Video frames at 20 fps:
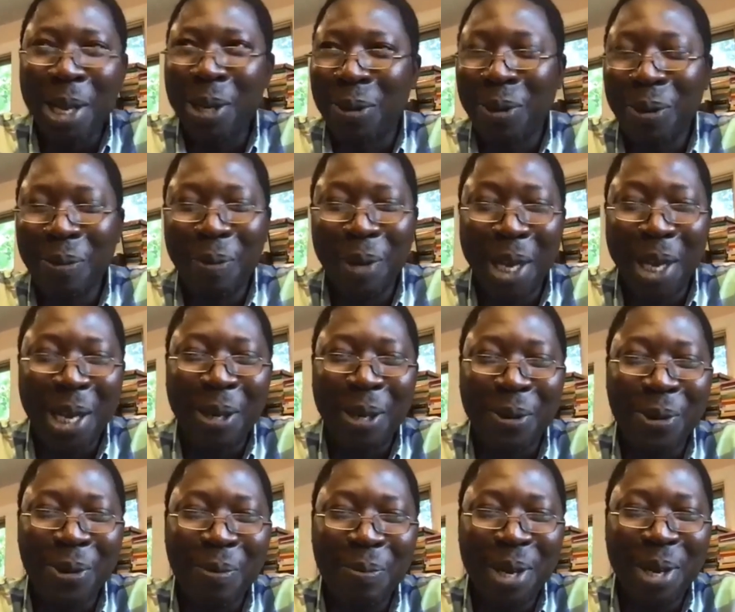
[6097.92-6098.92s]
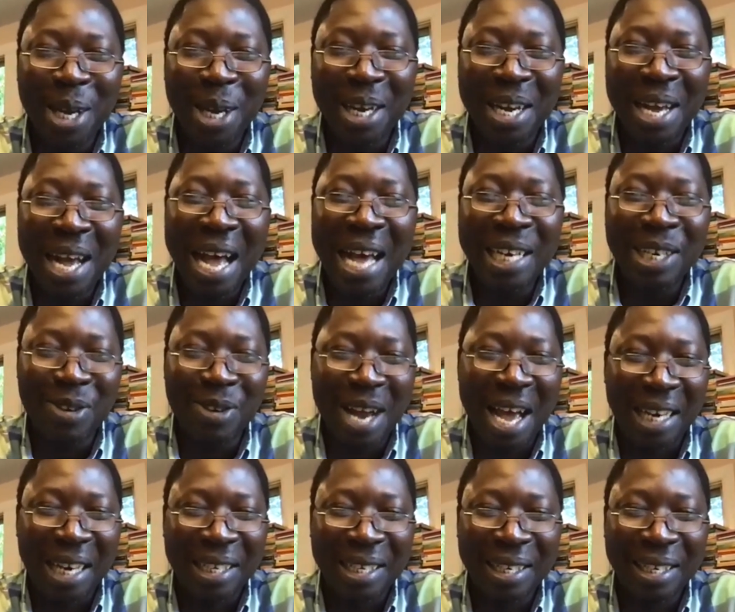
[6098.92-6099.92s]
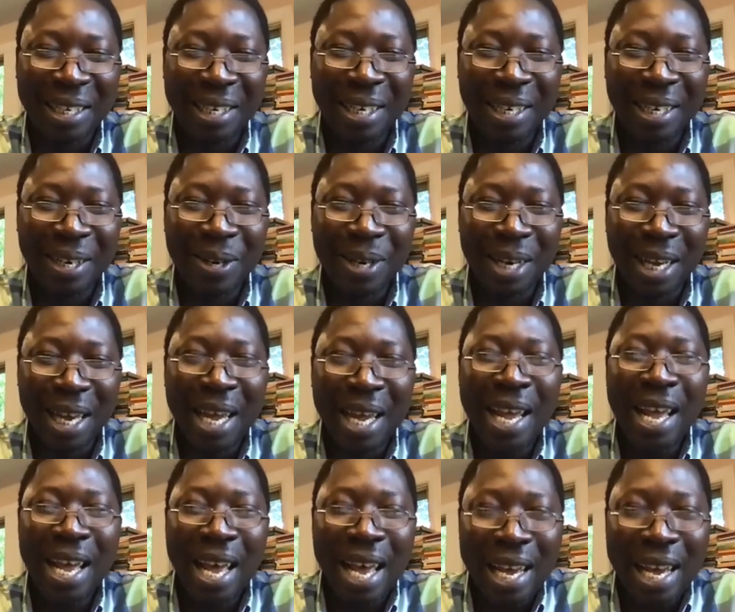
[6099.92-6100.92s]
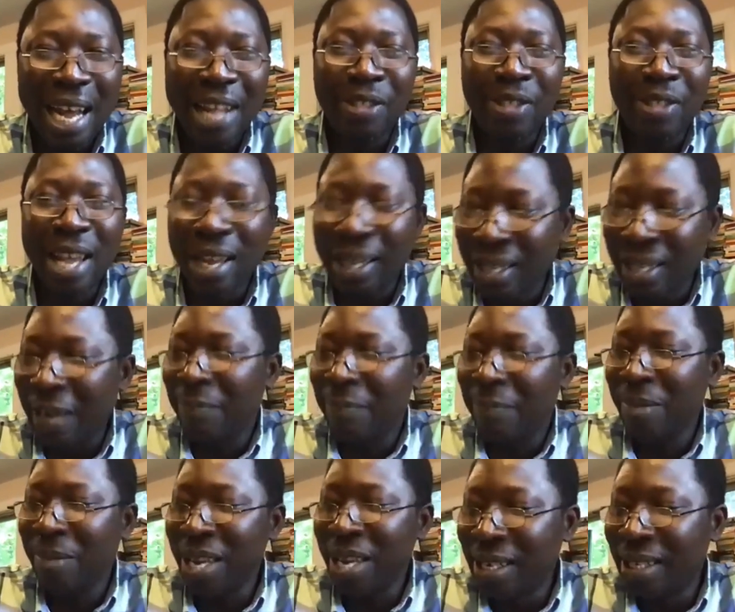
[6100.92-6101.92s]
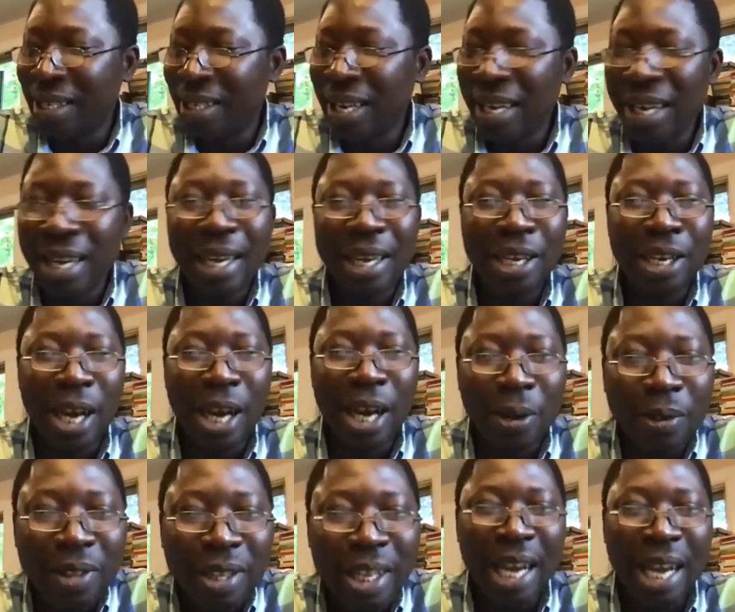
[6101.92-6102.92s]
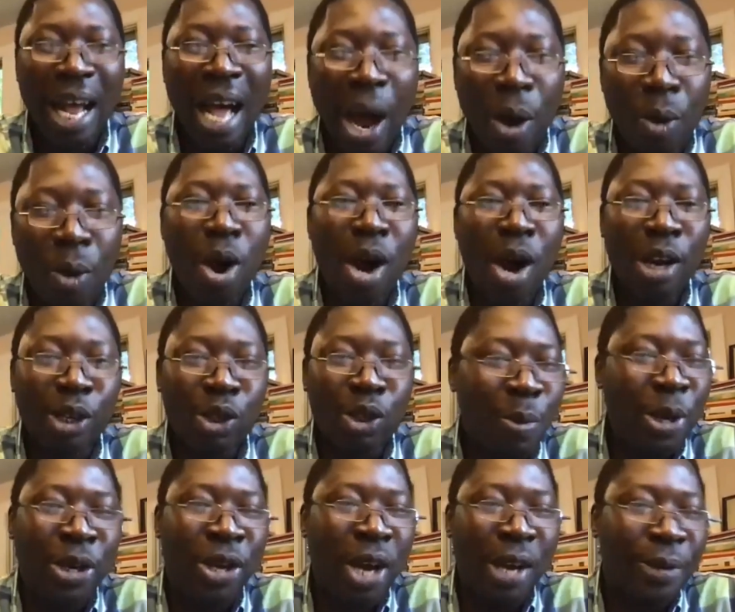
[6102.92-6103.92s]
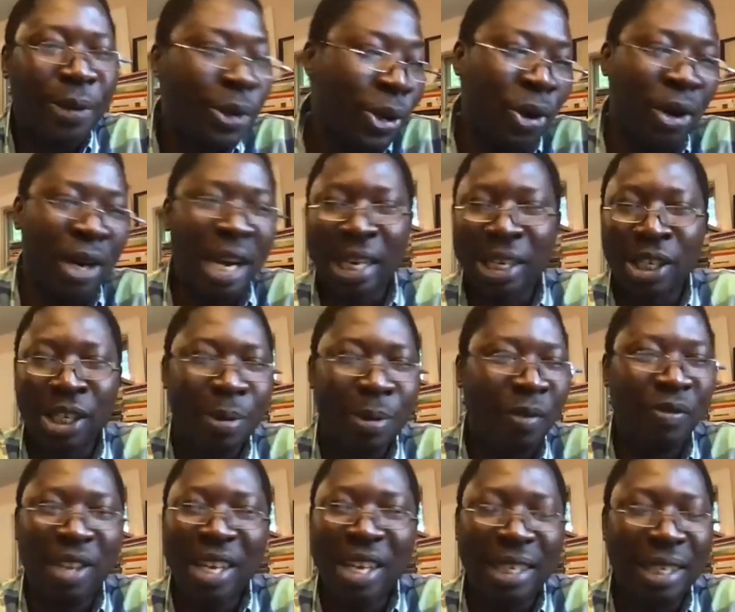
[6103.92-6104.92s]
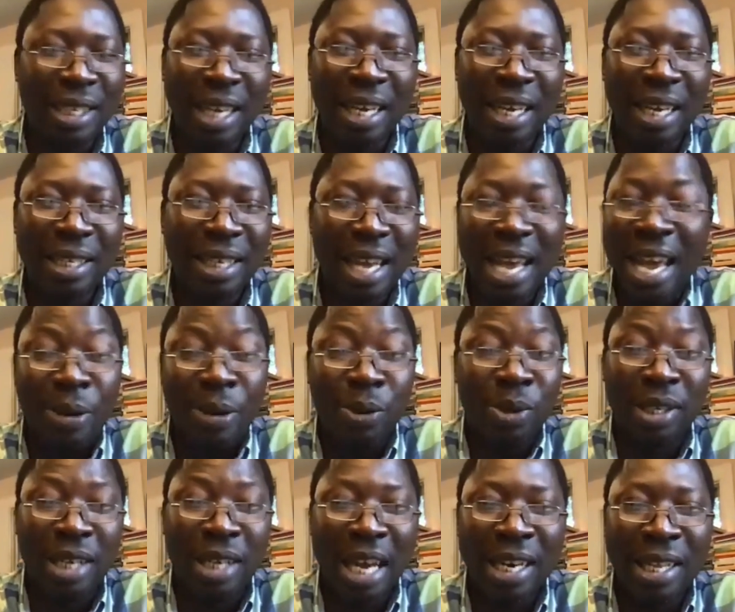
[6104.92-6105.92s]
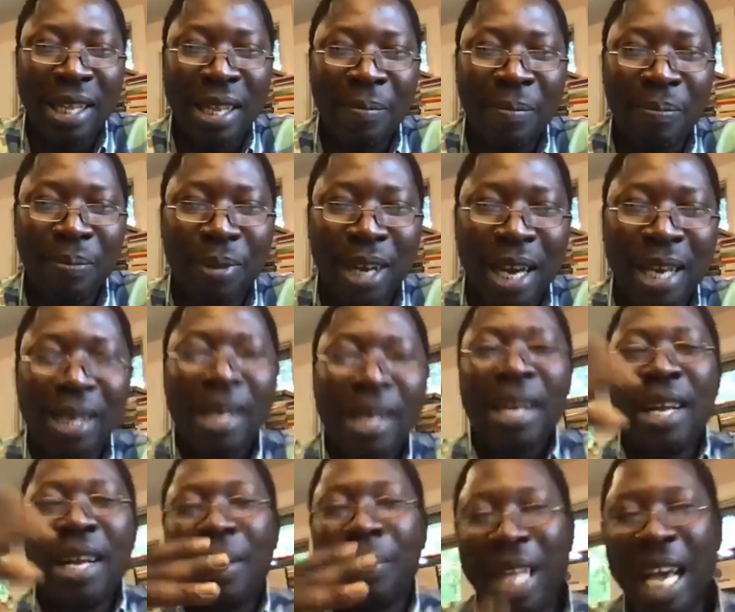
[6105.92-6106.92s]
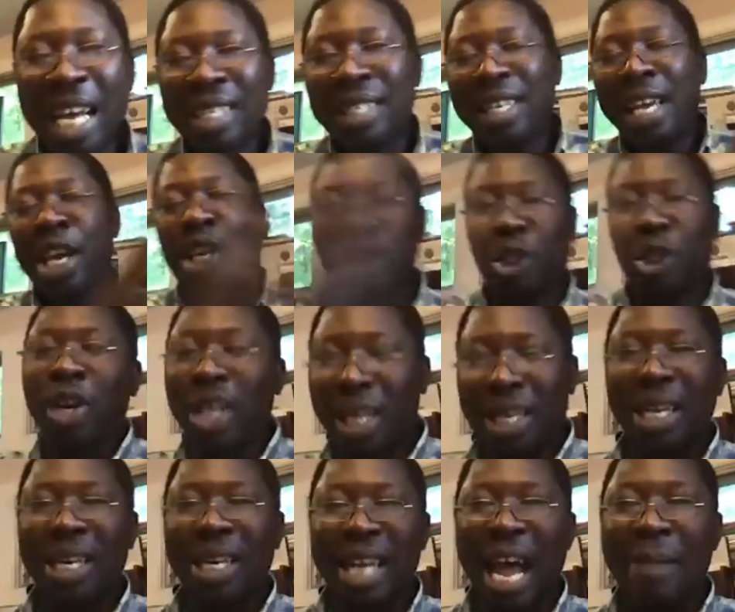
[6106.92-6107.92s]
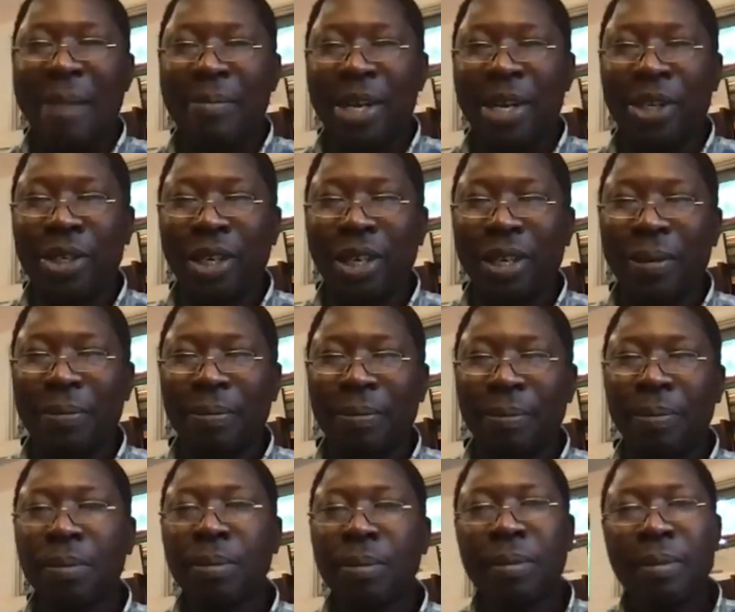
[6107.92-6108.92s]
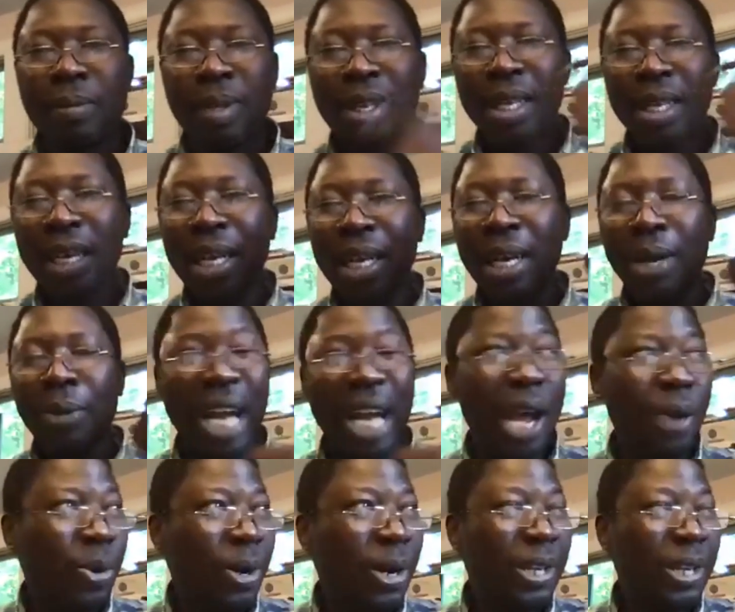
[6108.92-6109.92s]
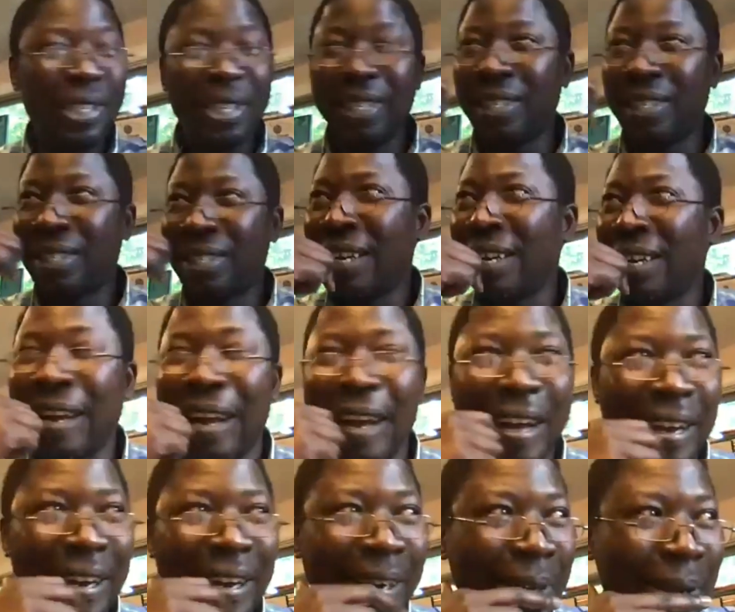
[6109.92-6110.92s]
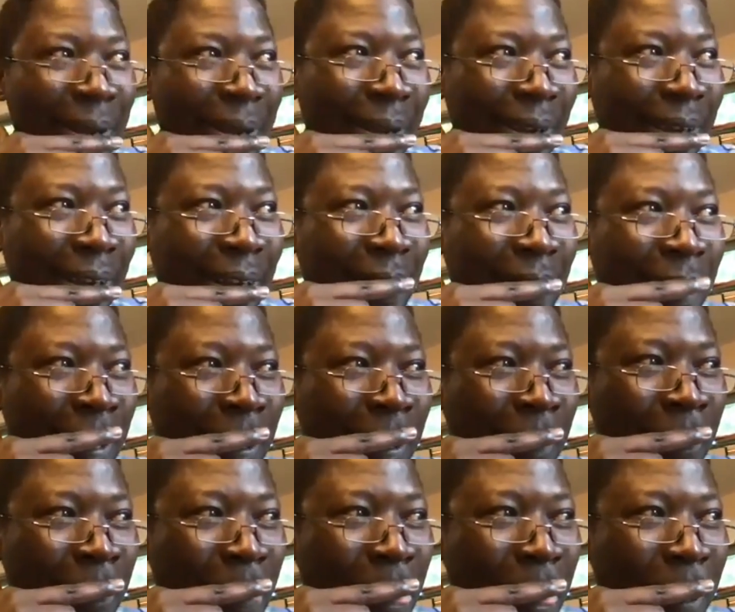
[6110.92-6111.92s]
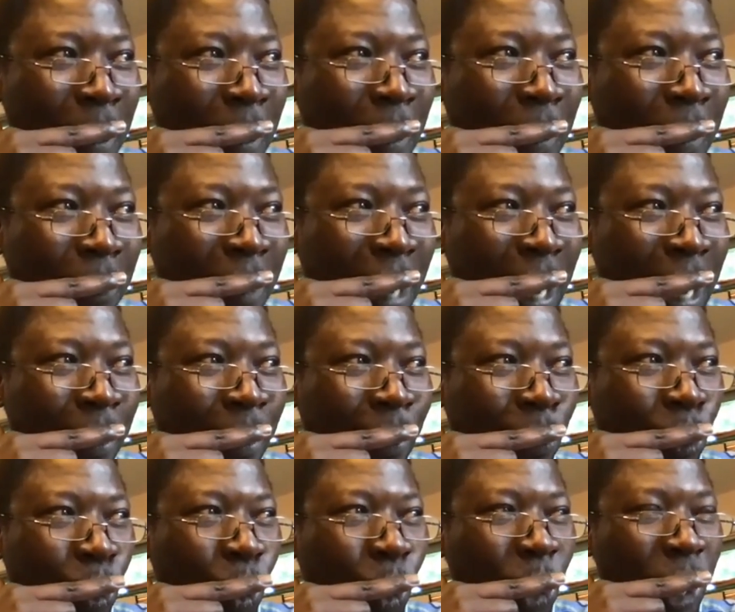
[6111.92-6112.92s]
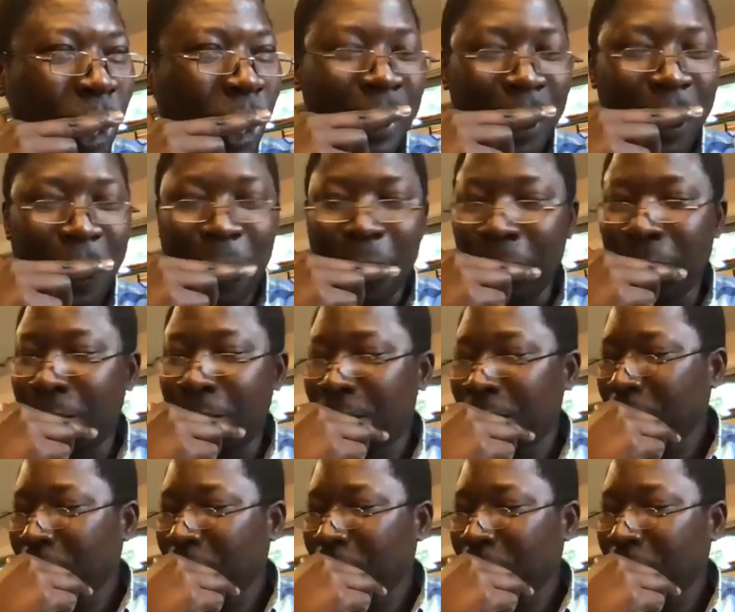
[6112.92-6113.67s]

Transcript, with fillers: it could be it could be a contract. Okay, and I think that means you know there are work to be done to collect some of these texts and to study them. Right? But that's the historical dimension. When I was in Senegal um, about two years ago,